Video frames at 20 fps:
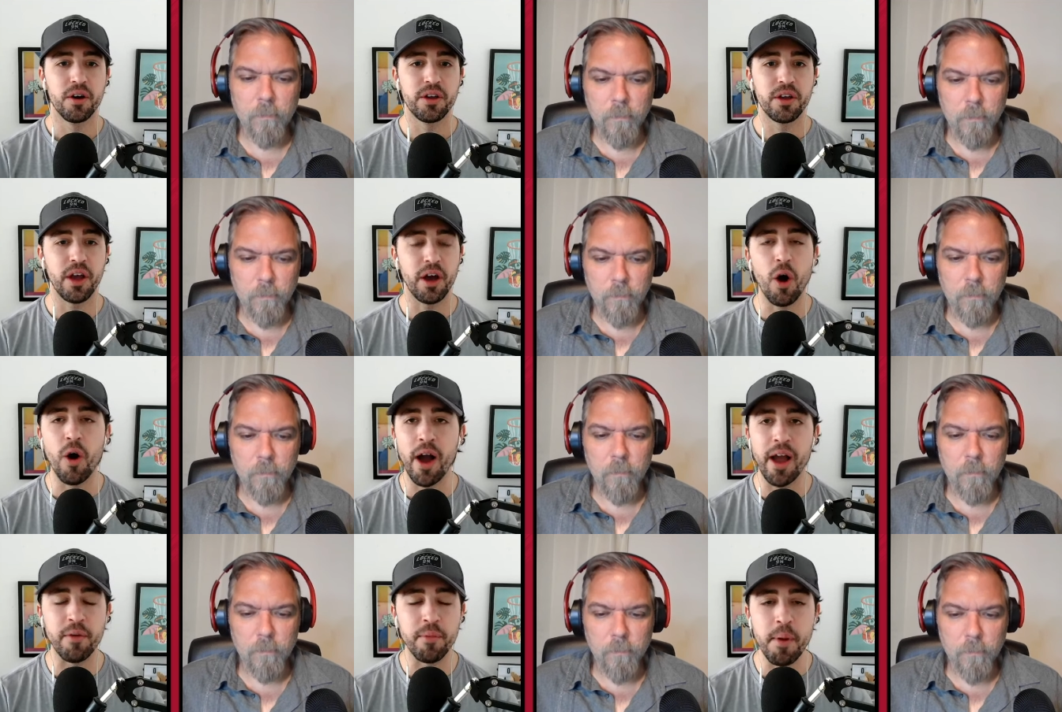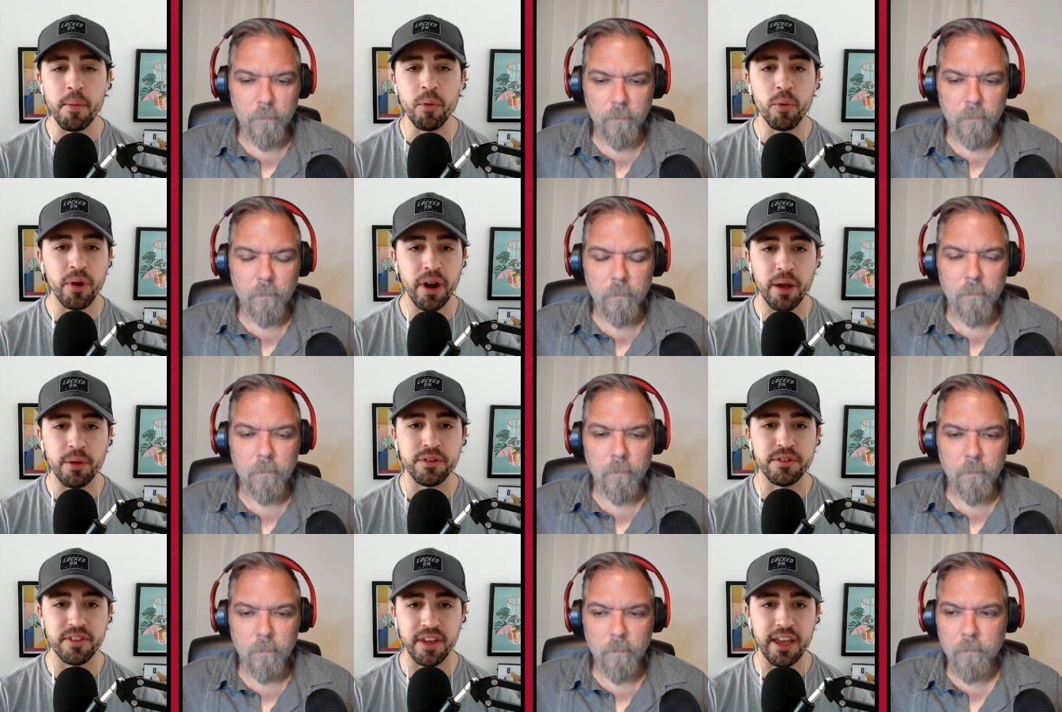Speaker 1: Oh, I remember when
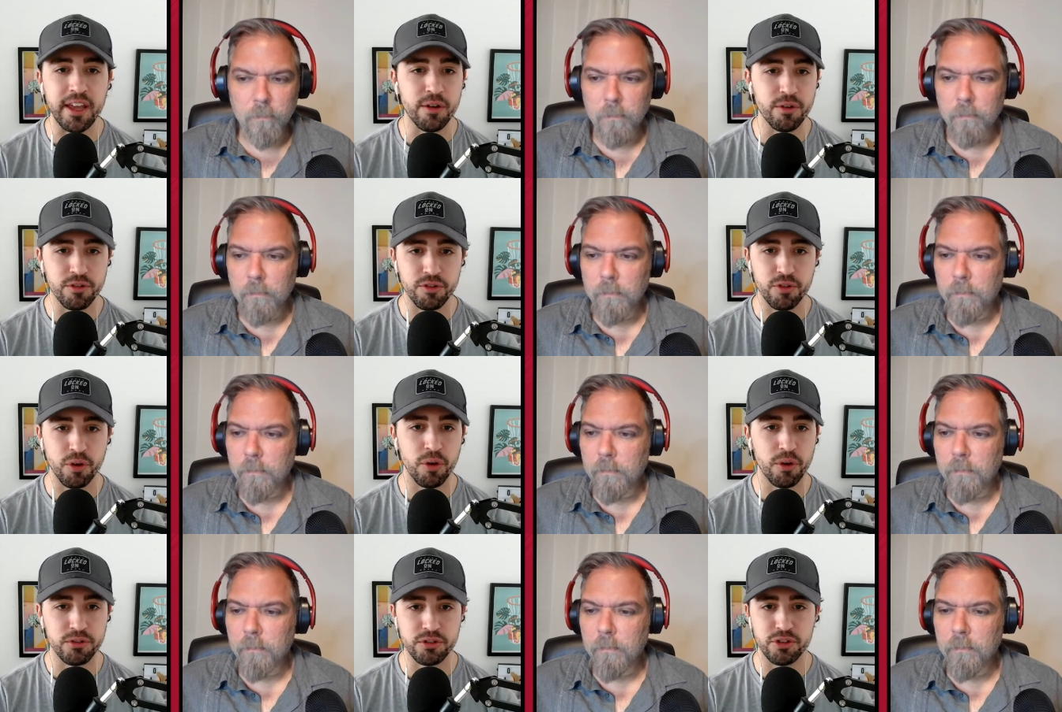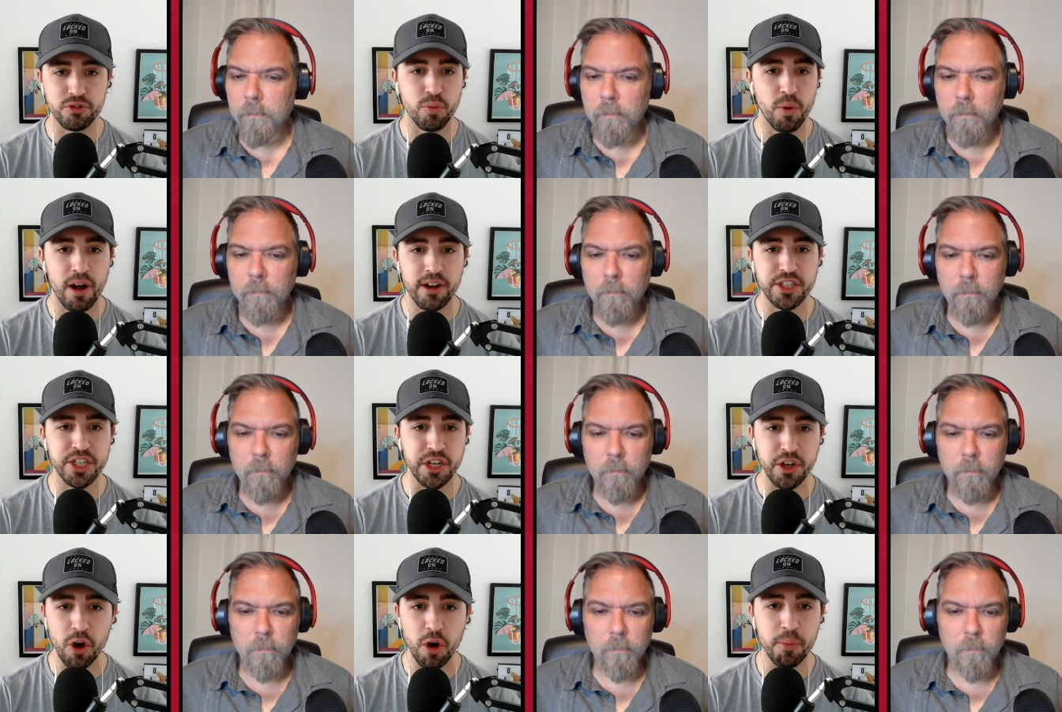I was eight years old, just
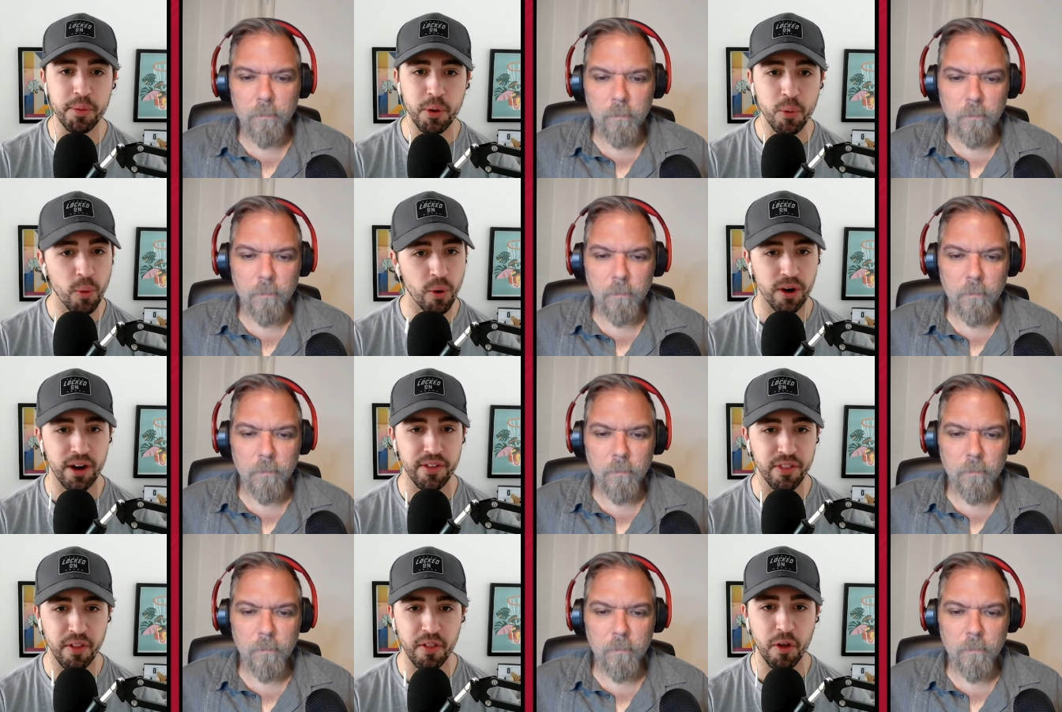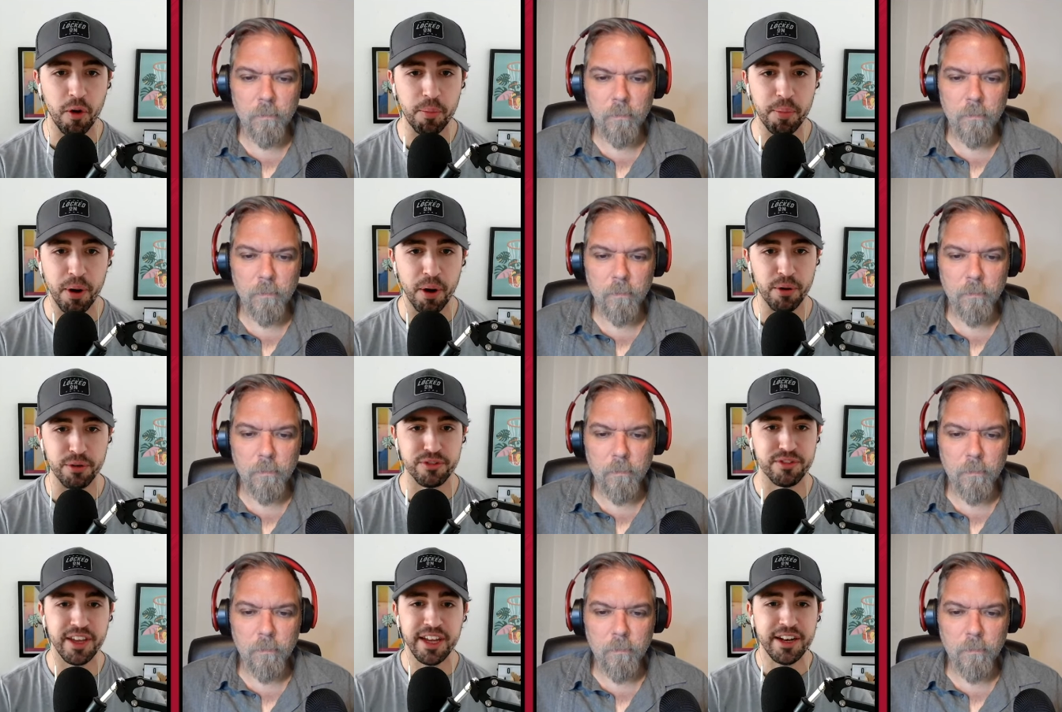watching Kobe work in the low
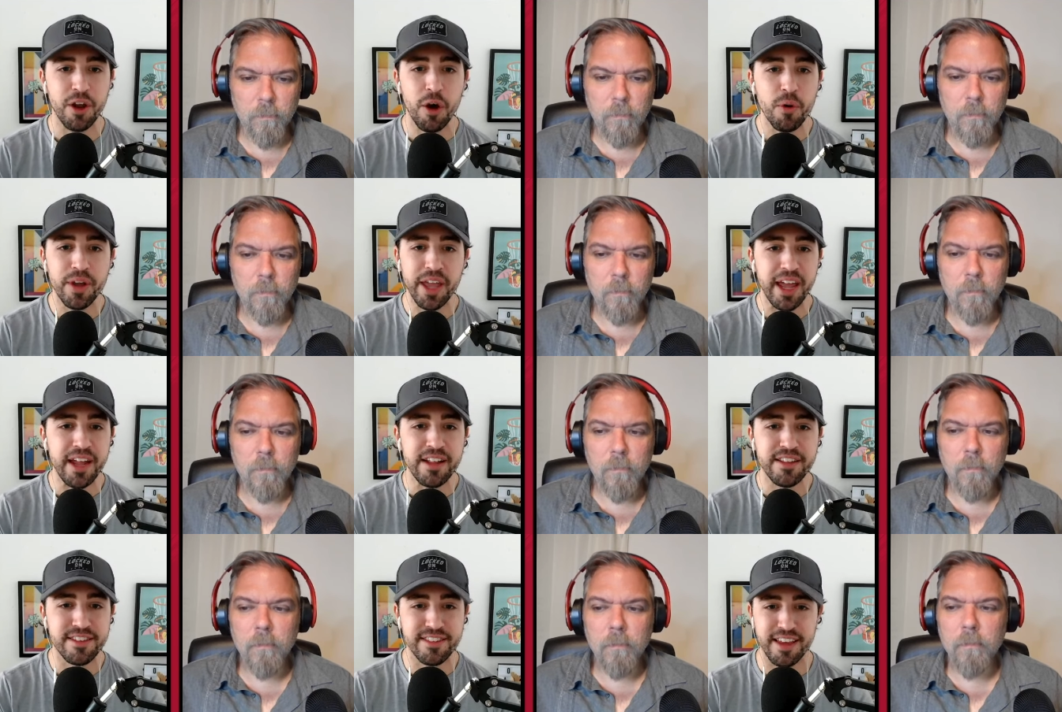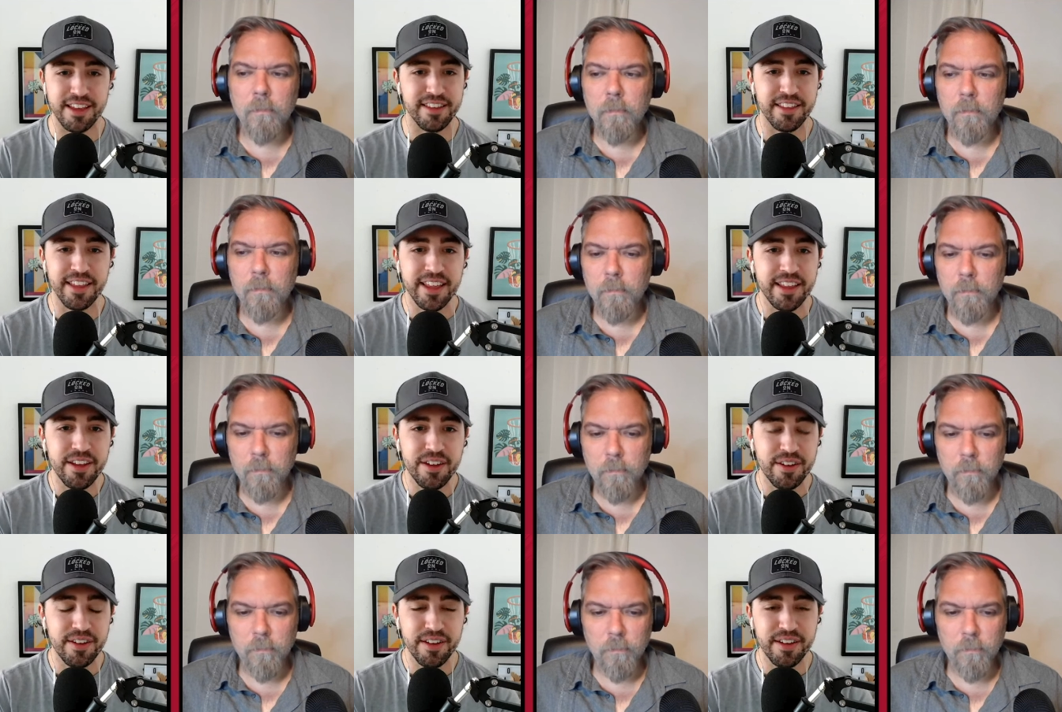post. Like no kid said,
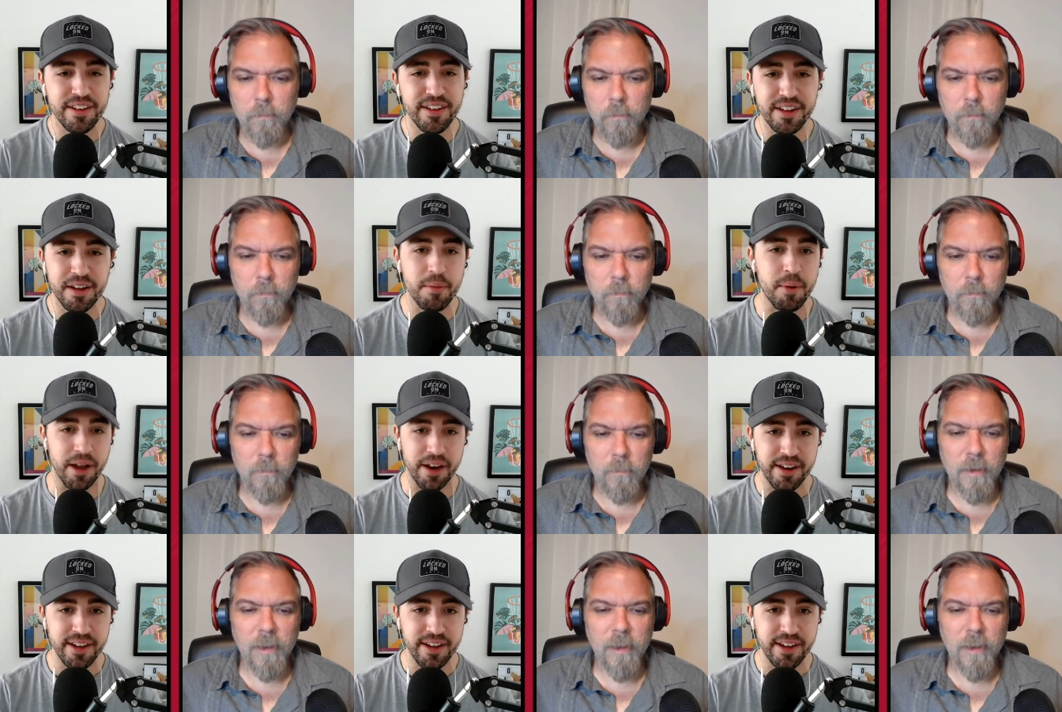like, come on,